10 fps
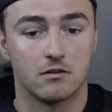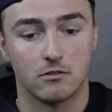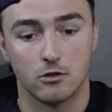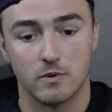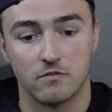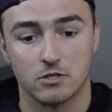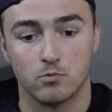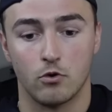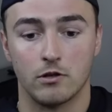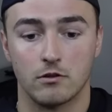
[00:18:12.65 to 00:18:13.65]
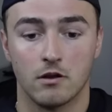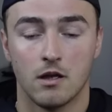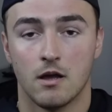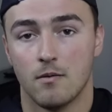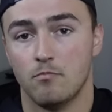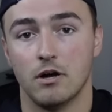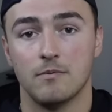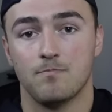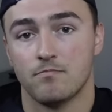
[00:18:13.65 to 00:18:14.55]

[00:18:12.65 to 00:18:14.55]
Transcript: A little bit of a spoiler, but